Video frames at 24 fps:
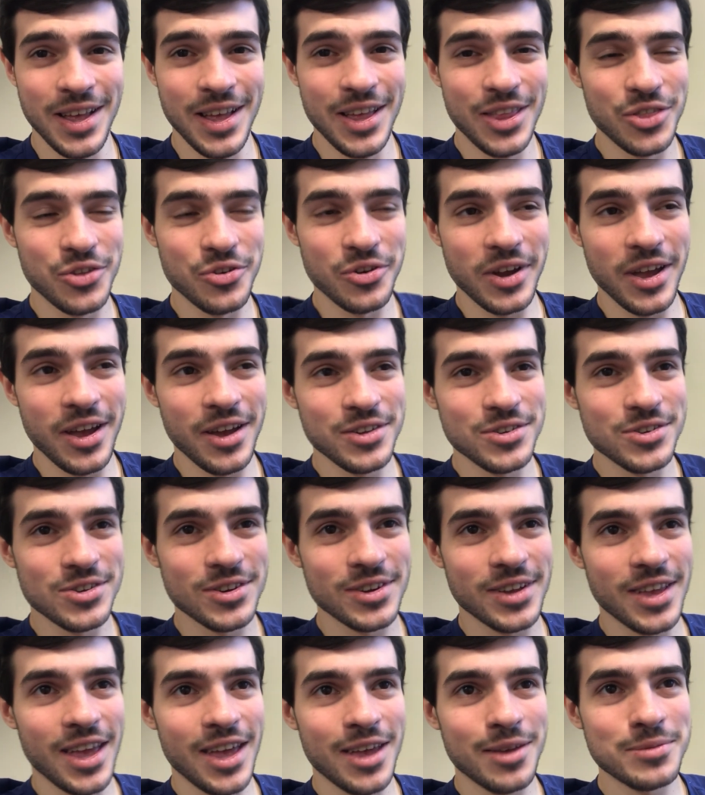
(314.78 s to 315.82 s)
300
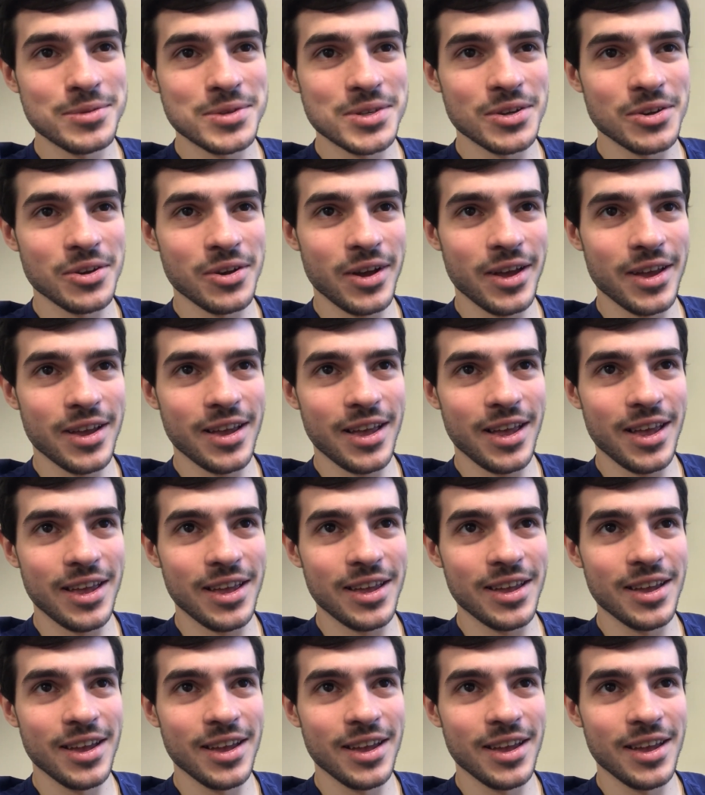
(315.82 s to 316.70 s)
games. You know, I